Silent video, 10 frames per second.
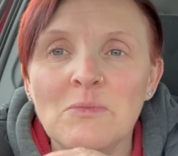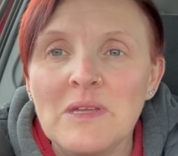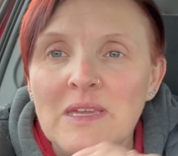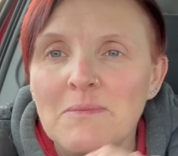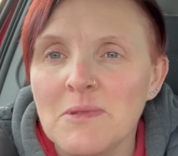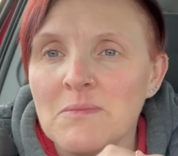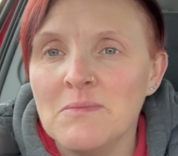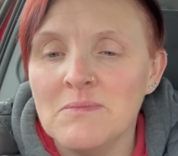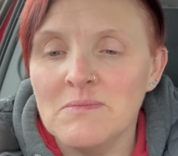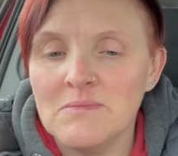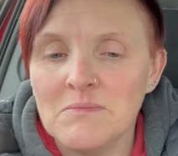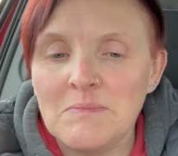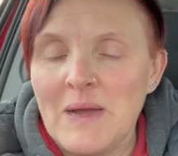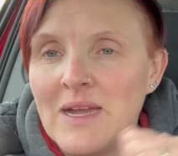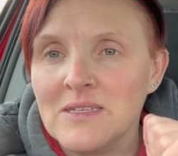keep them
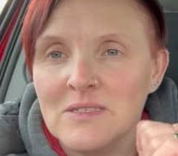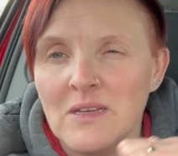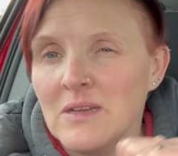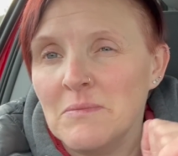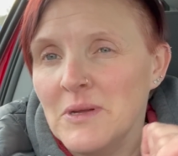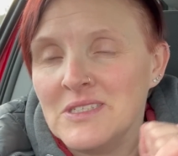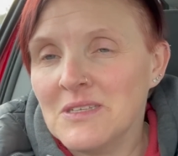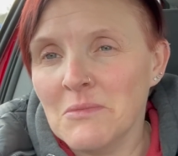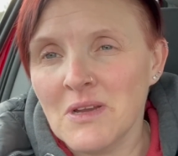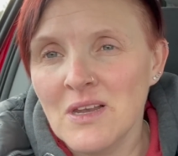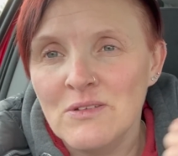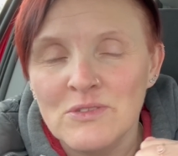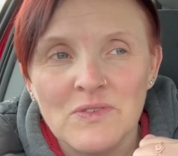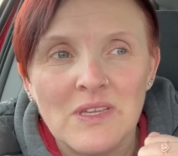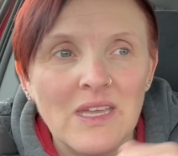back to like buy summer
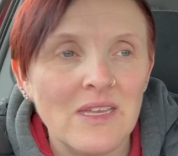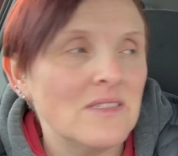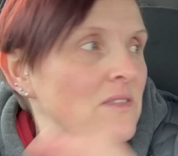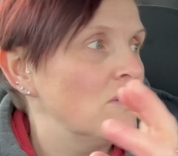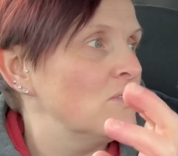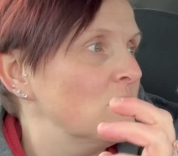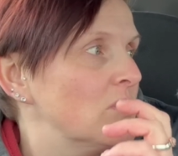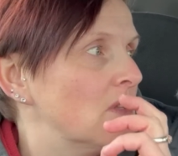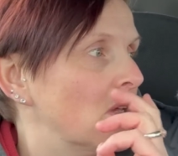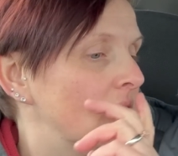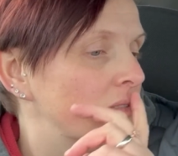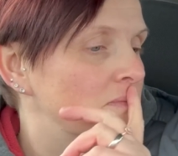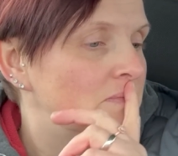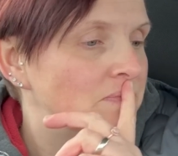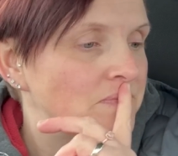clothes for the kids and those sorts of things.
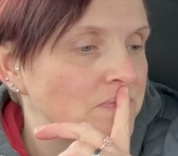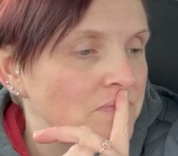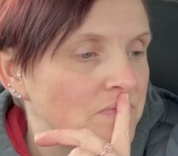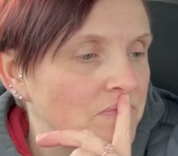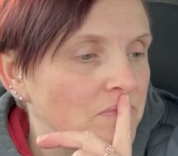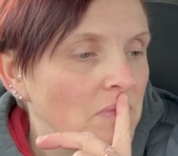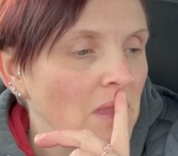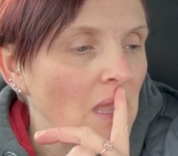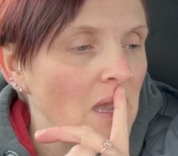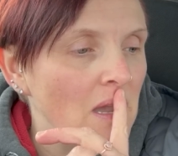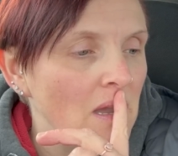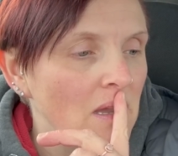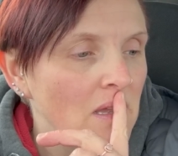But